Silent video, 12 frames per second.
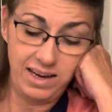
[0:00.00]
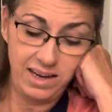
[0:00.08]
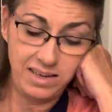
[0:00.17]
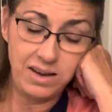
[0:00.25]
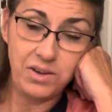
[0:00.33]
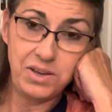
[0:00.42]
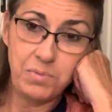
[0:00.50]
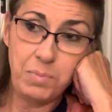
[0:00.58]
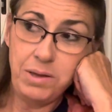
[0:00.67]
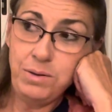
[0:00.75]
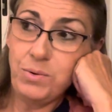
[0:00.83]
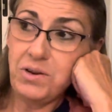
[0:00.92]
Now, you're
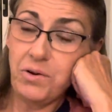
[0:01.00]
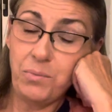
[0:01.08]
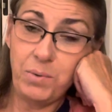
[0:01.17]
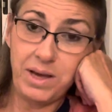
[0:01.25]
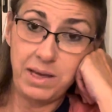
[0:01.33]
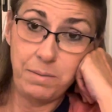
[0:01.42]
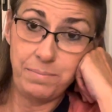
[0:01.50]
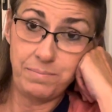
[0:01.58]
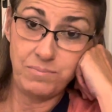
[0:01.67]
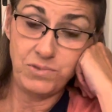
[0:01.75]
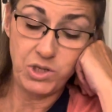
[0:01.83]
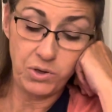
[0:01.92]
probably wondering why I
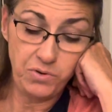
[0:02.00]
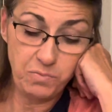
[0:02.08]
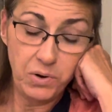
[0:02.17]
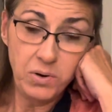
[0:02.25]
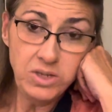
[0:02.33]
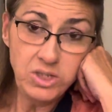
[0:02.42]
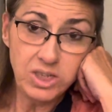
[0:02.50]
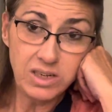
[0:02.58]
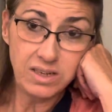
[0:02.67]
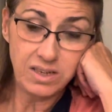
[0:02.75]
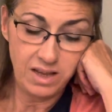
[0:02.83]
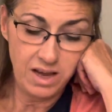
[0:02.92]
chose
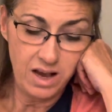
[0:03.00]
Portugal.